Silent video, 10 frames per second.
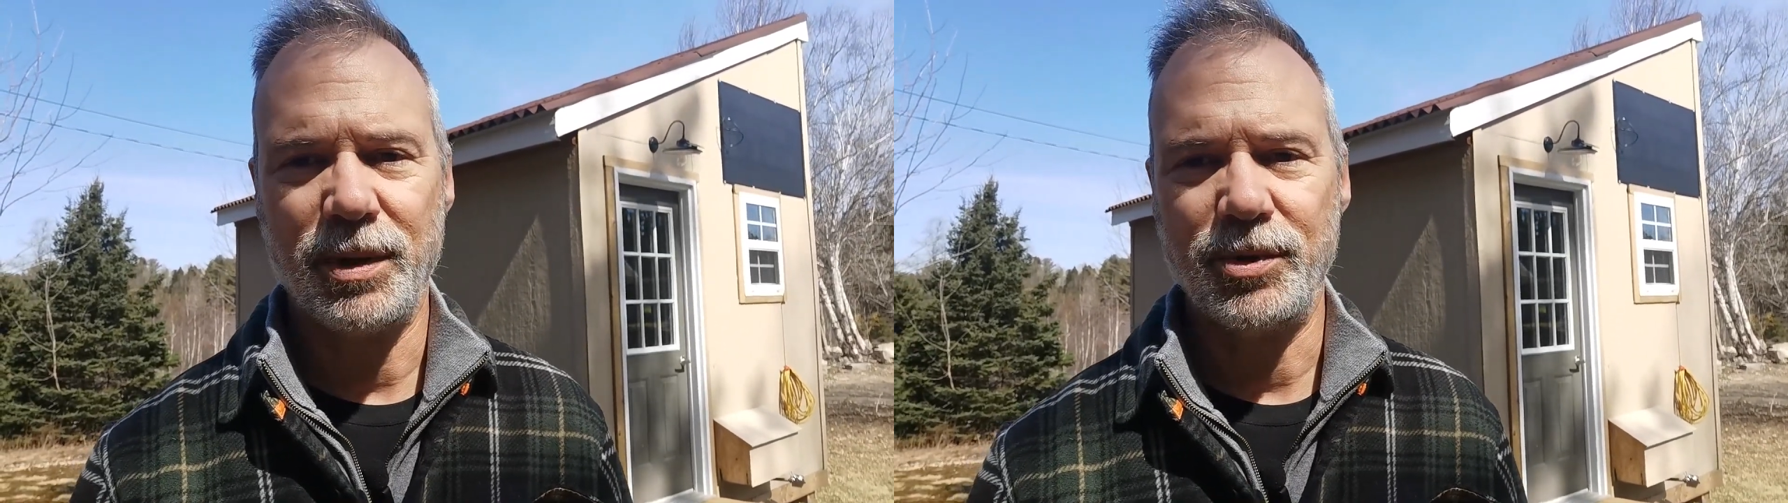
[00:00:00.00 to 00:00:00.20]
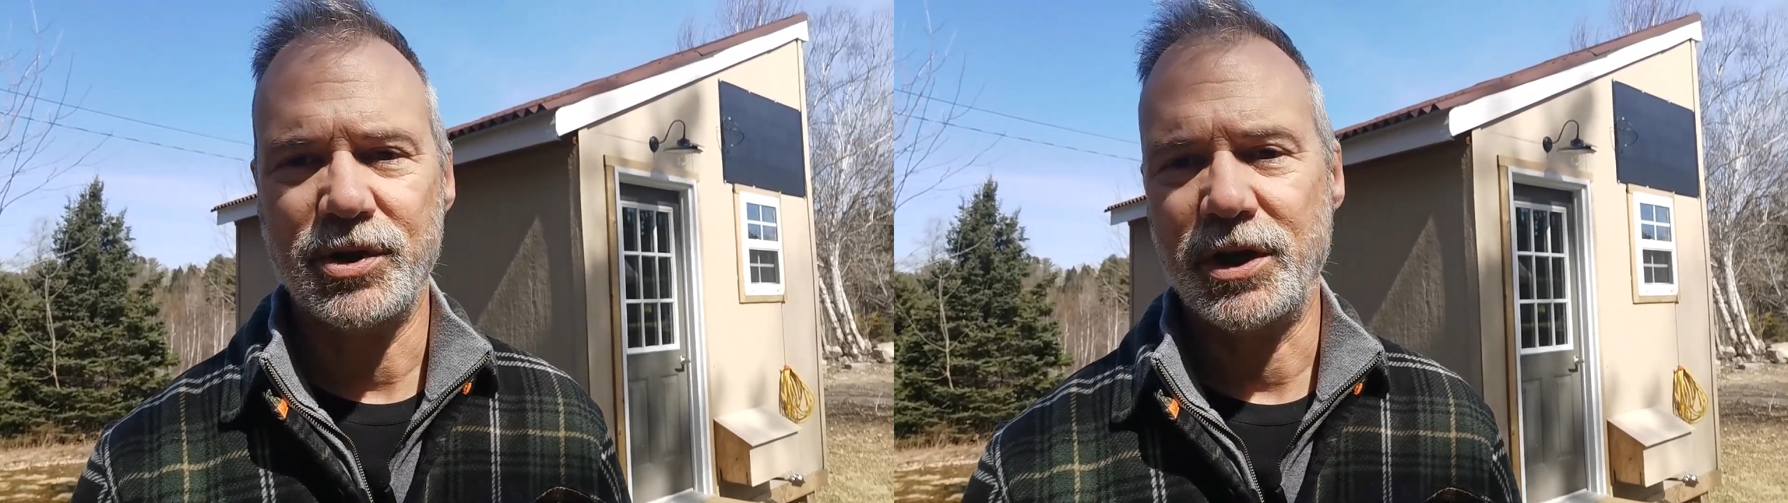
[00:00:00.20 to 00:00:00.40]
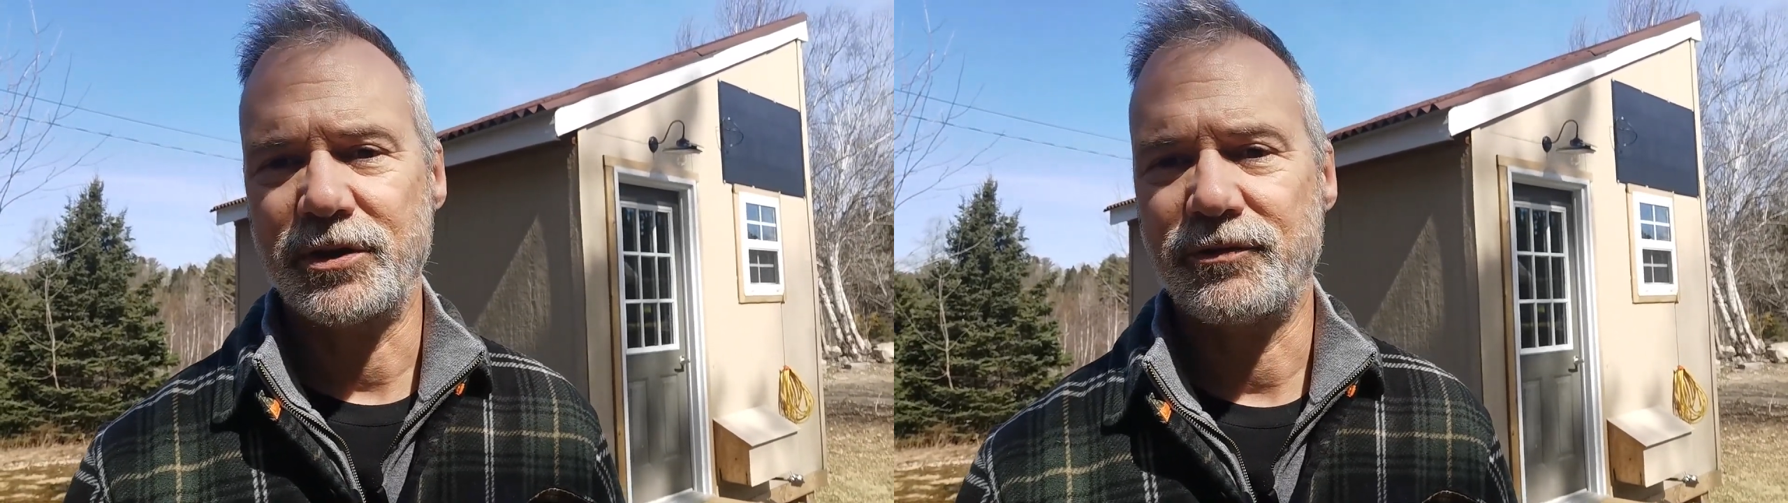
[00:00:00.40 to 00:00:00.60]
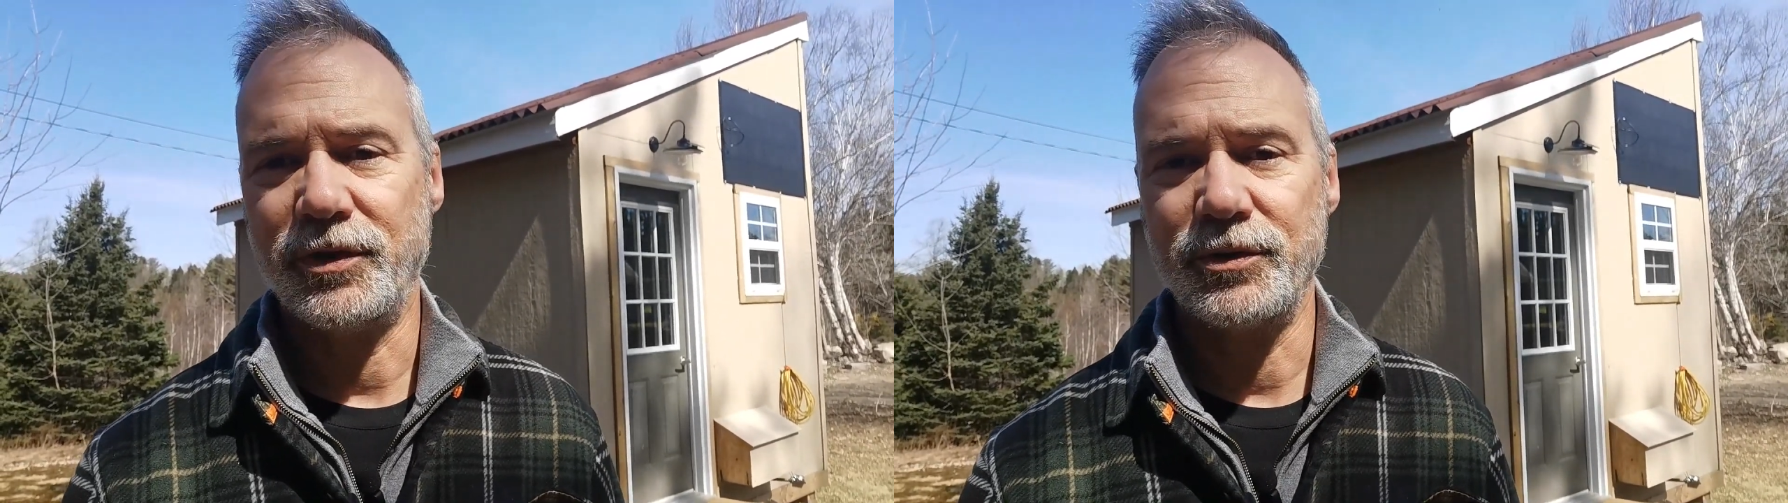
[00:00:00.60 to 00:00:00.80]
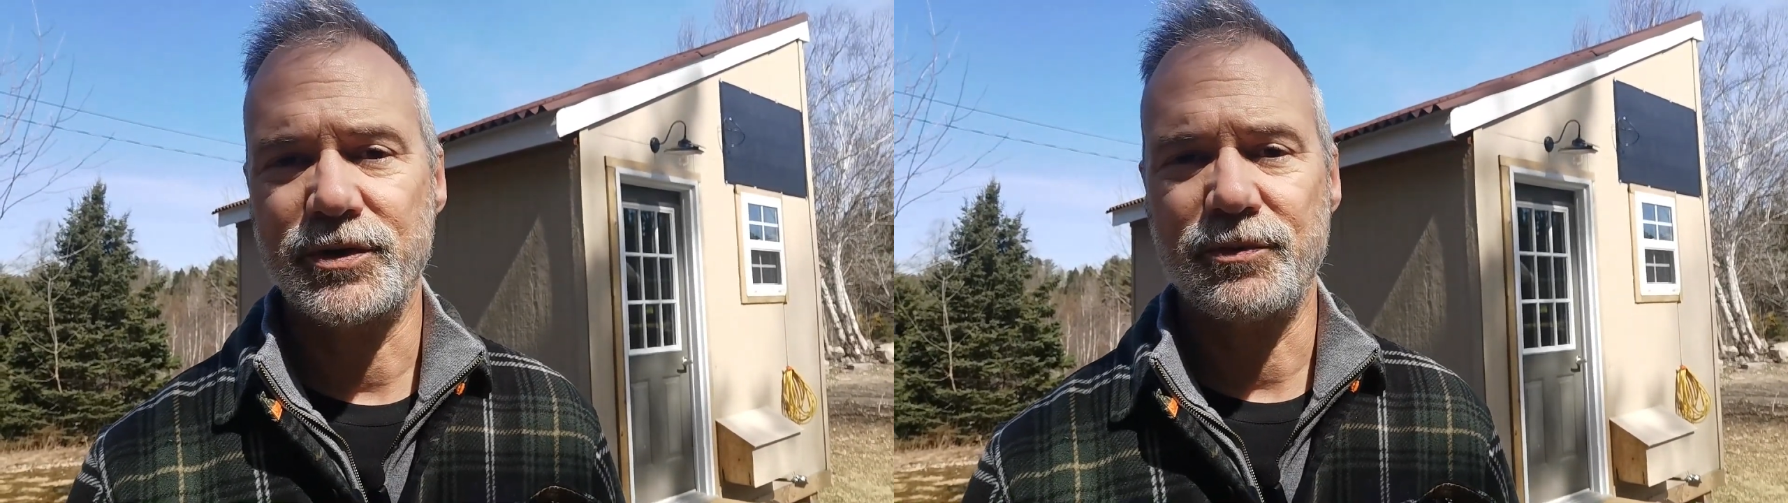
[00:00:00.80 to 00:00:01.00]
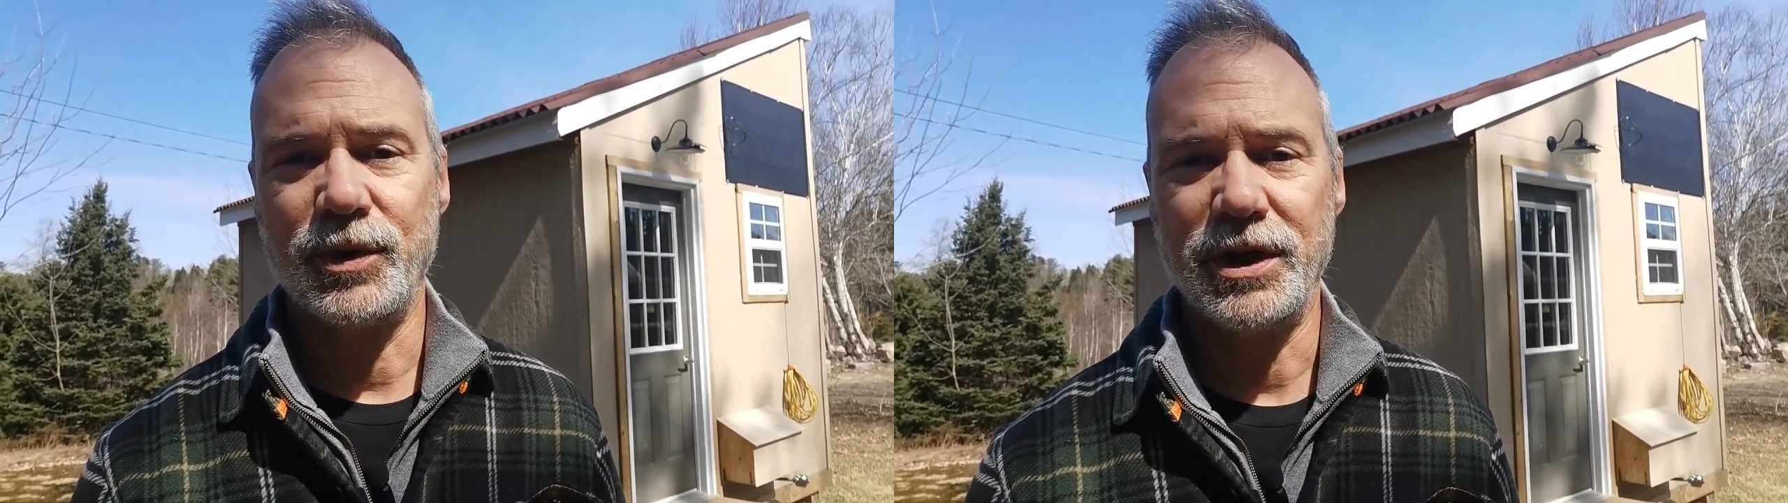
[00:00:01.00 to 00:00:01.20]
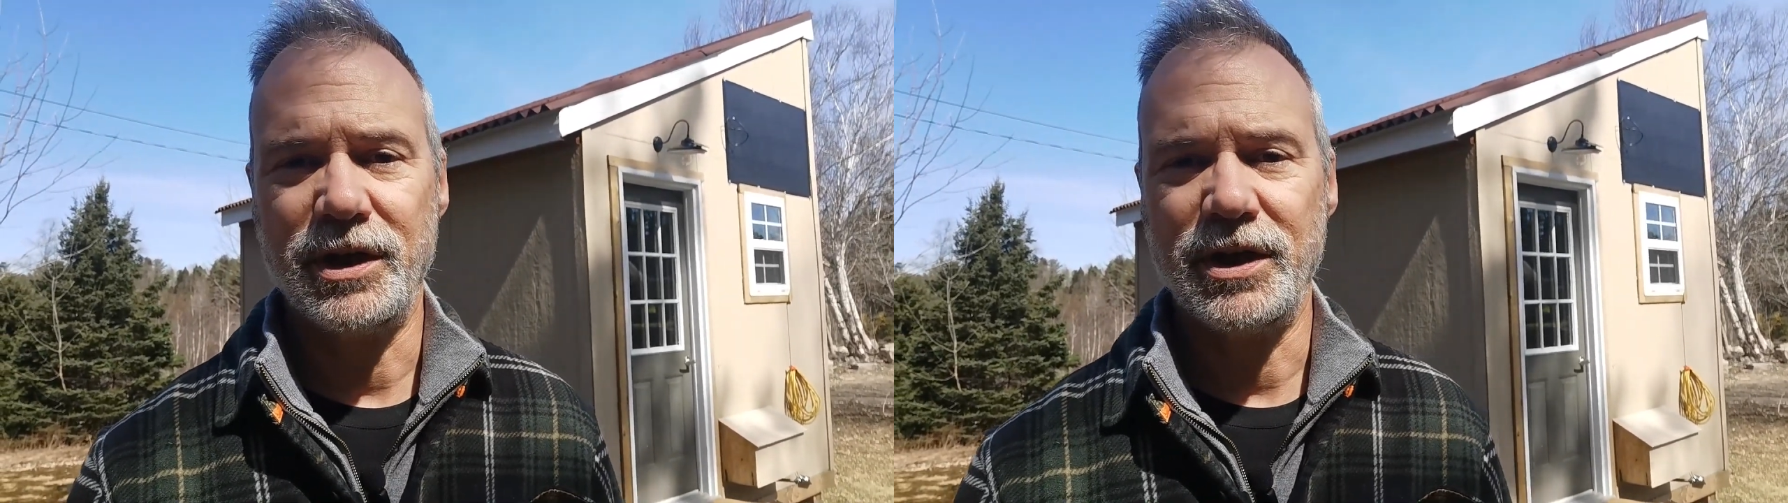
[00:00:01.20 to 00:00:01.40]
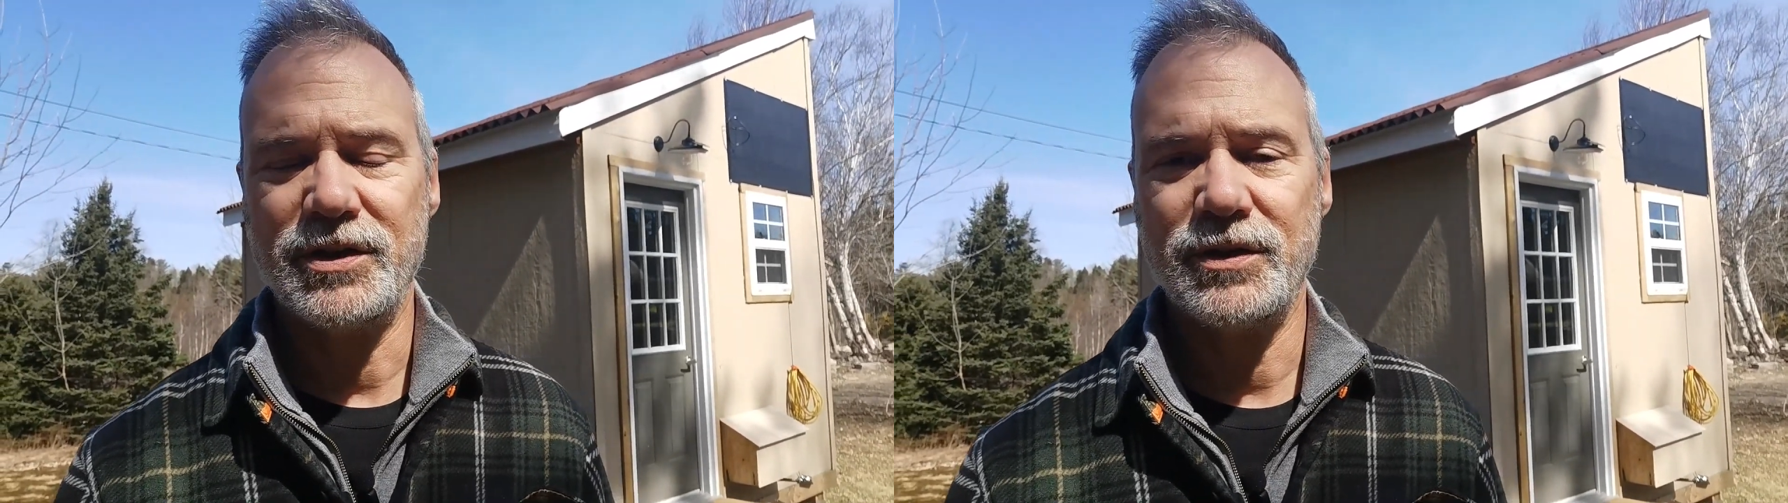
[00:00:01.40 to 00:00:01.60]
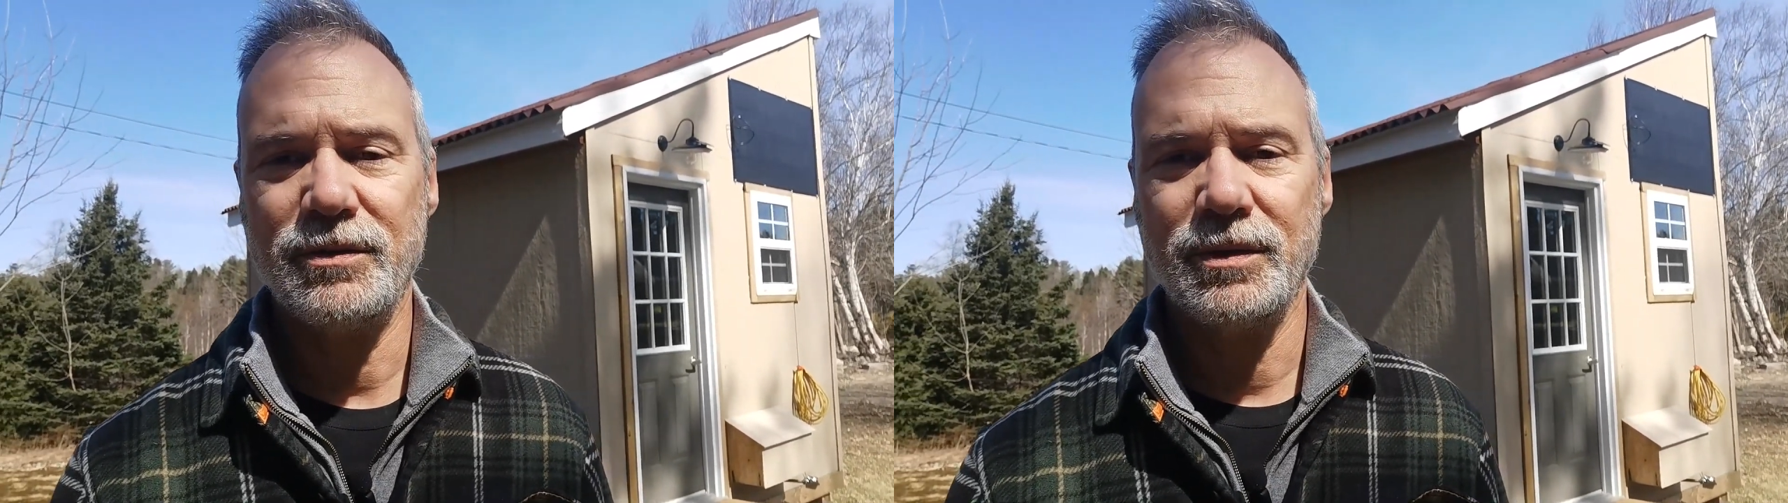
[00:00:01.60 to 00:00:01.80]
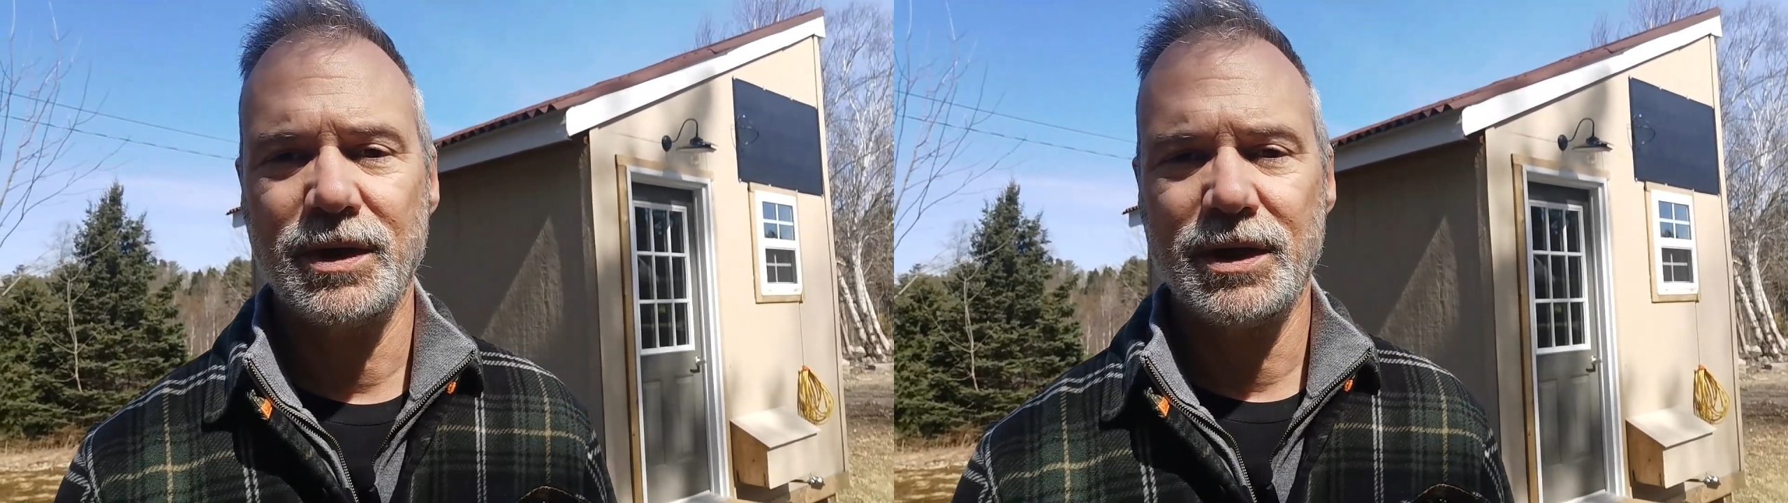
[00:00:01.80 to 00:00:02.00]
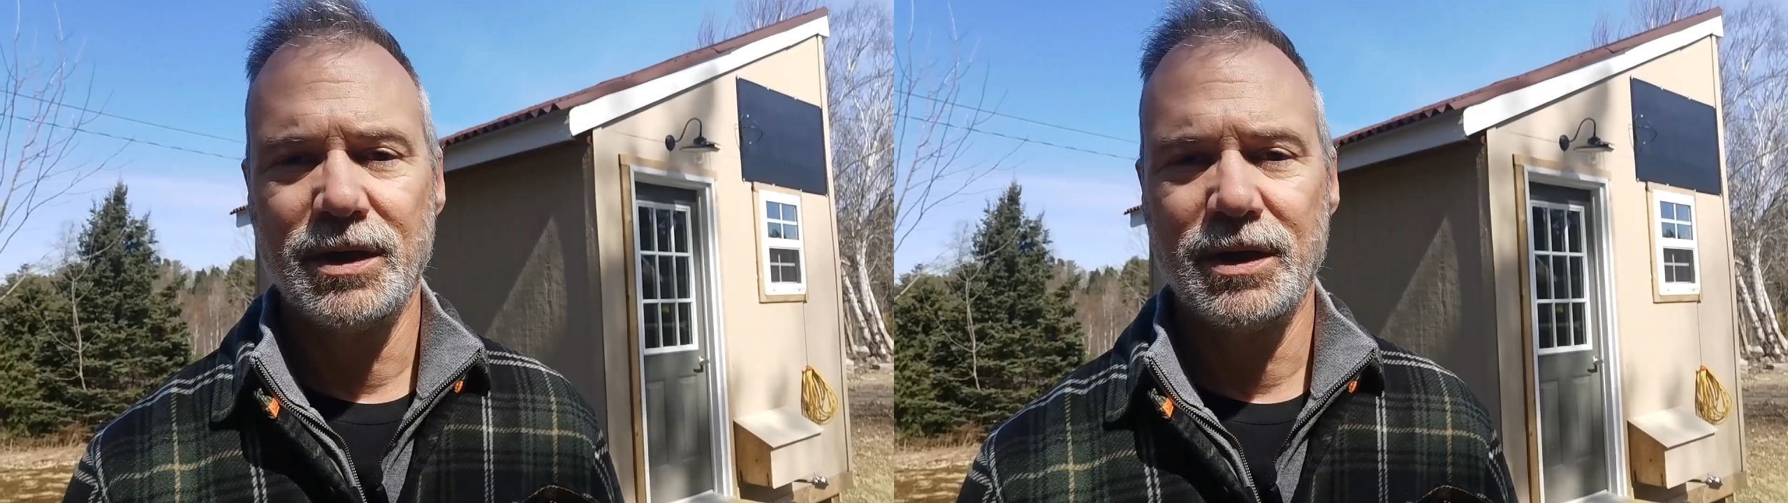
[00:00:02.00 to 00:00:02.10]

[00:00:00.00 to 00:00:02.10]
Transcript: maybe charge phones when you need to.